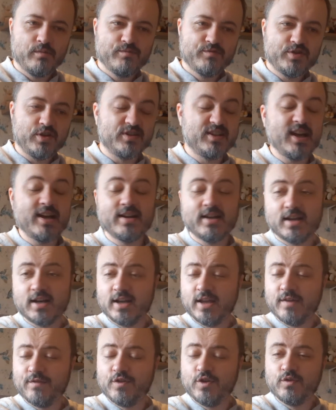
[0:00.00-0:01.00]
So
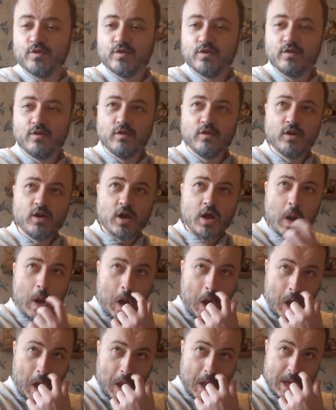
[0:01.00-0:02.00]
technically, if you
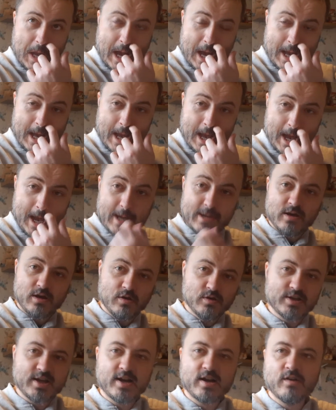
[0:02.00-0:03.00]
didn't
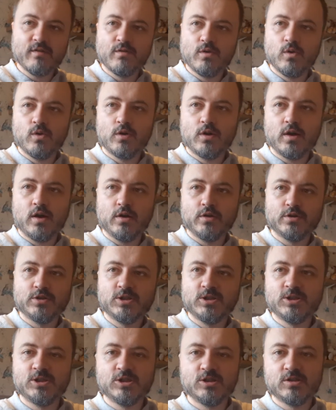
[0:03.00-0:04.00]
use any of your goes
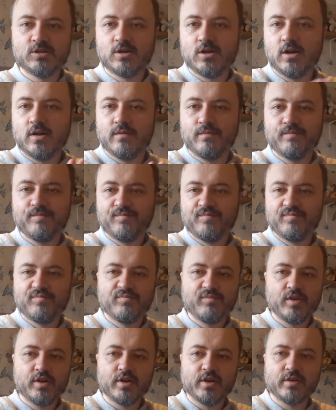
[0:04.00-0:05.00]
and you just kind of
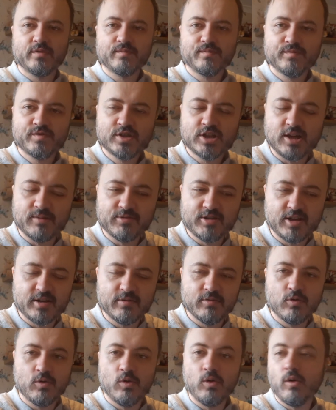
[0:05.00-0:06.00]
skipped
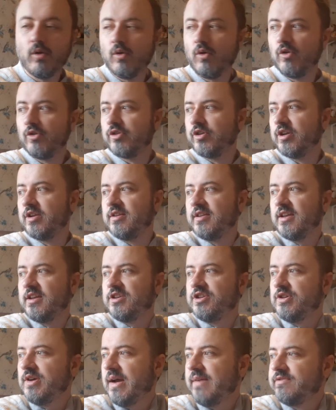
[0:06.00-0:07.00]
in, or indeed
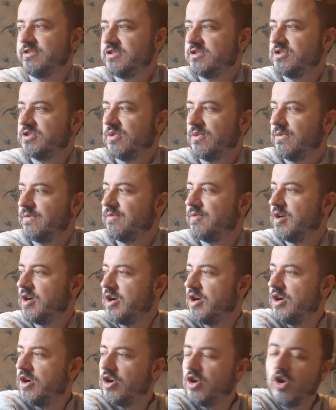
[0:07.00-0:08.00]
you haven't sort of
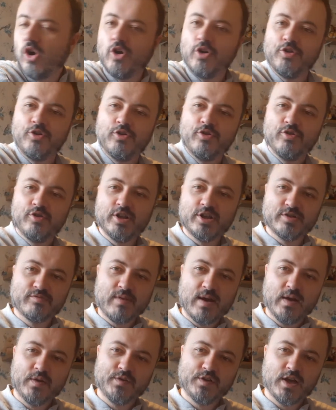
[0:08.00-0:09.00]
gone this
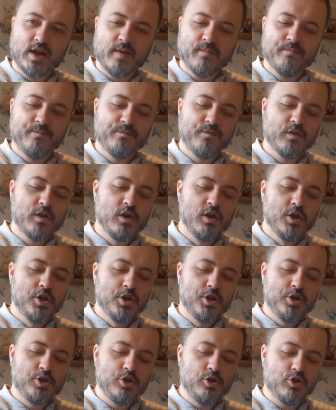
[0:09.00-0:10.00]
round yet,
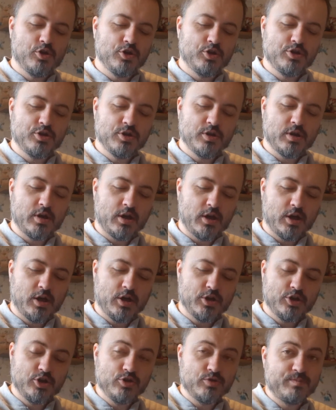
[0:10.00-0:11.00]
you could
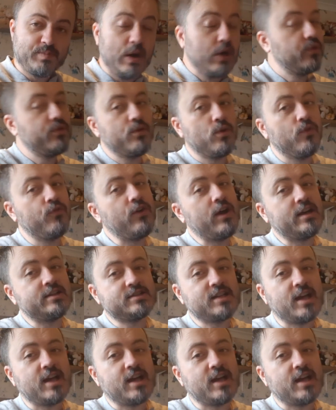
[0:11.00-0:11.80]
use both your fast